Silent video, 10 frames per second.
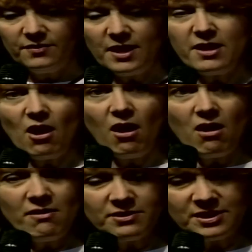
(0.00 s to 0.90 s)
They
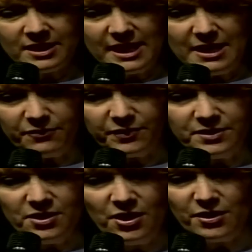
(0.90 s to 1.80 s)
aren't
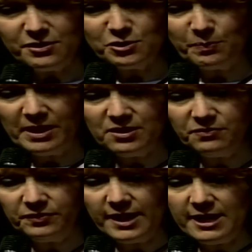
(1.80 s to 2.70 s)
even hurt by the
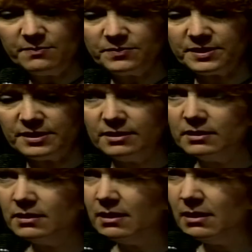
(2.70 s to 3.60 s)
flames.
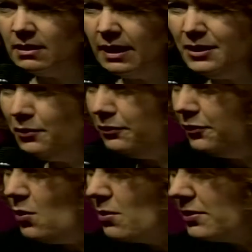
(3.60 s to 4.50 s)
And the
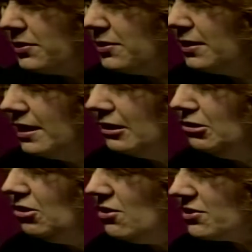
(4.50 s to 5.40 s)
fourth
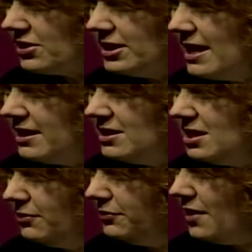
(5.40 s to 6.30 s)
looks like a
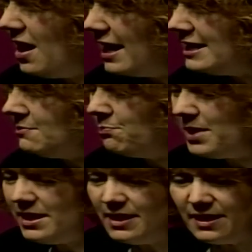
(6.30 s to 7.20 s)
divine
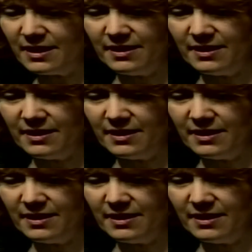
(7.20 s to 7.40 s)
being."